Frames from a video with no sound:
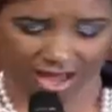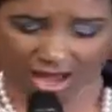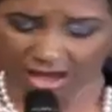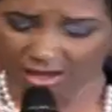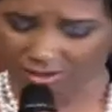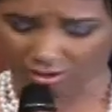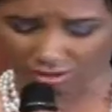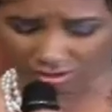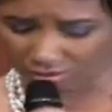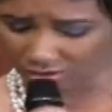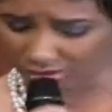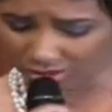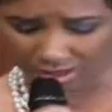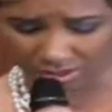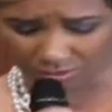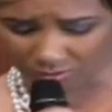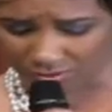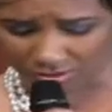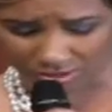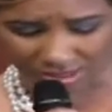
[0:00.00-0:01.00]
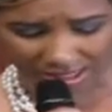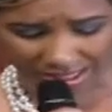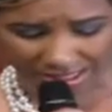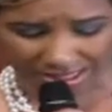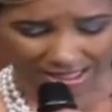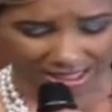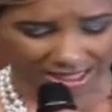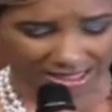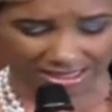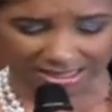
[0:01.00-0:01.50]
Ibinabo
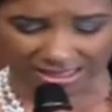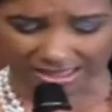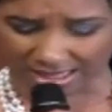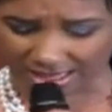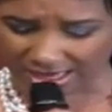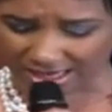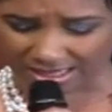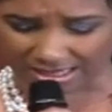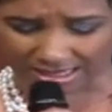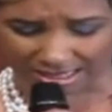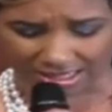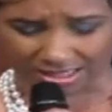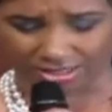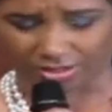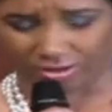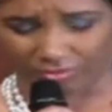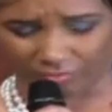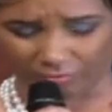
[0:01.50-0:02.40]
Fiberesima, lauded the